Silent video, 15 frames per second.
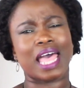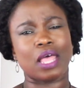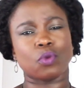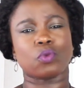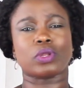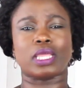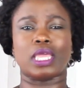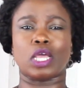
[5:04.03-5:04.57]
that
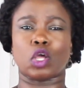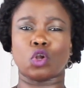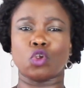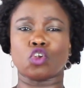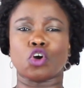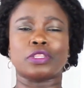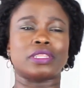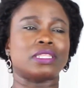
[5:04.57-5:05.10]
would
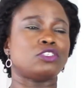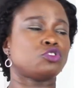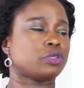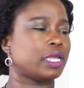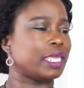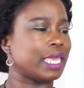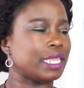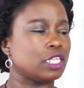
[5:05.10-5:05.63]
include
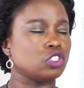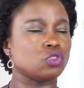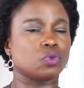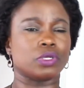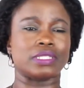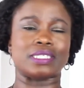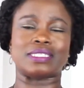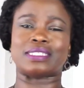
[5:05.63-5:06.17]
getting to
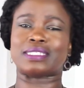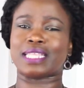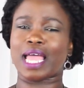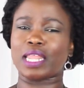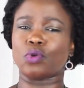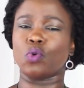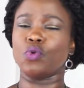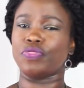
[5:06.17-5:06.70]

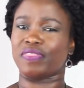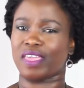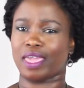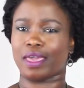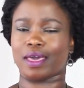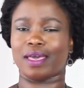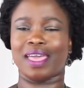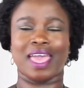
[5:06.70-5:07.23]
understand who they
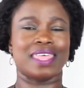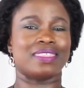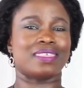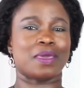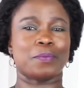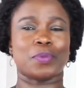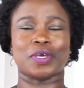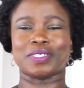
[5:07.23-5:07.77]
are,
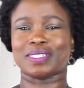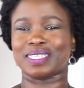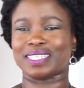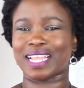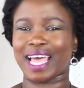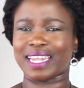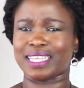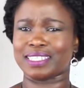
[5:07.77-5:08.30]
their
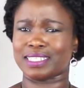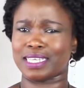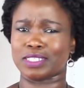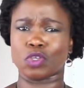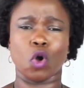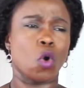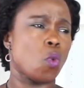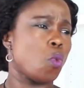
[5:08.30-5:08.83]

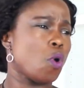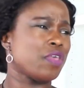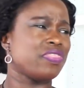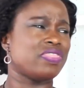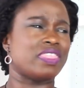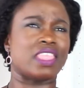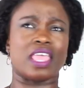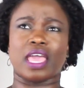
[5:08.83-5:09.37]
personalities,
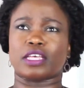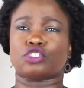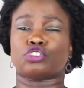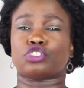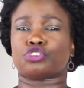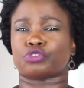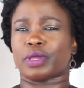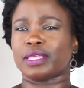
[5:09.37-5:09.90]
what their
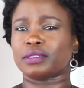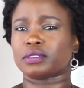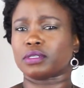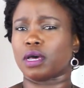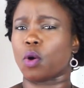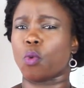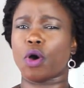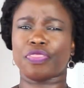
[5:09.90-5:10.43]
strengths
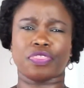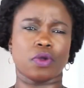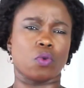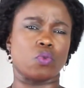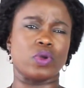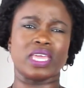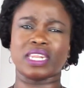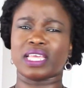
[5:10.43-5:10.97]
are, what their
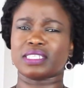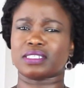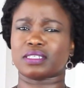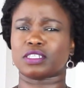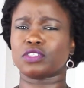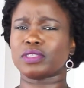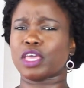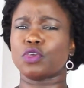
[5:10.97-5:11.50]
weaknesses
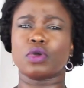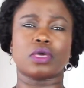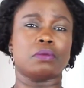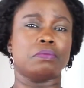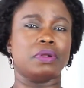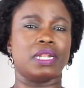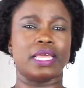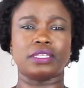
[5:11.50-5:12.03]
are, so that you
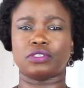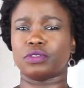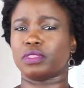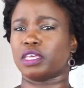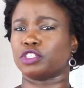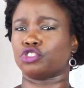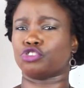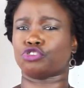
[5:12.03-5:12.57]
can play to
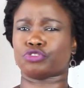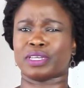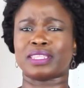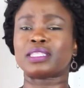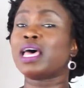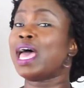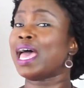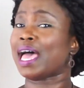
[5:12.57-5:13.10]
their
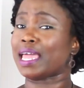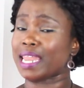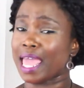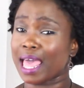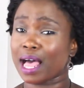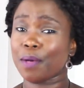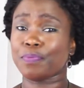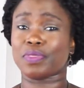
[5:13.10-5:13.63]
strength and
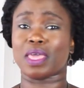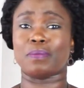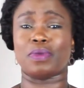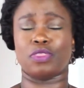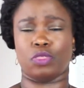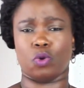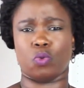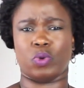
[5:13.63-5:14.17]
help them
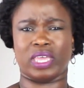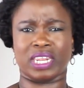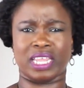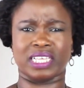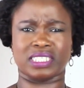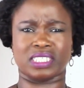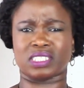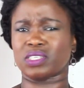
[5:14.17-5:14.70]
in their
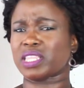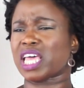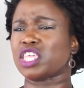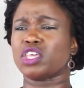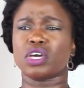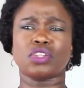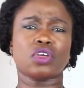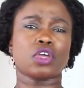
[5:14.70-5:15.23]
weaknesses, so that
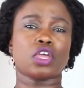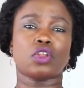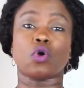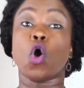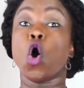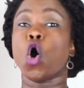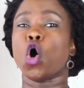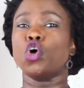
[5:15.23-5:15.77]
you're not going
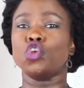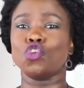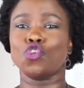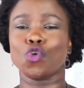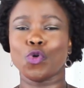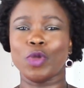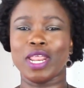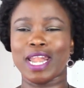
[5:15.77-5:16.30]
to
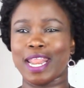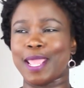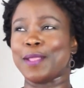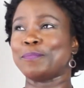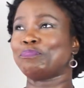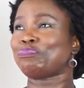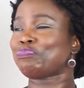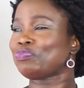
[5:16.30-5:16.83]

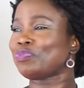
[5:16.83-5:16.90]
unknowingly,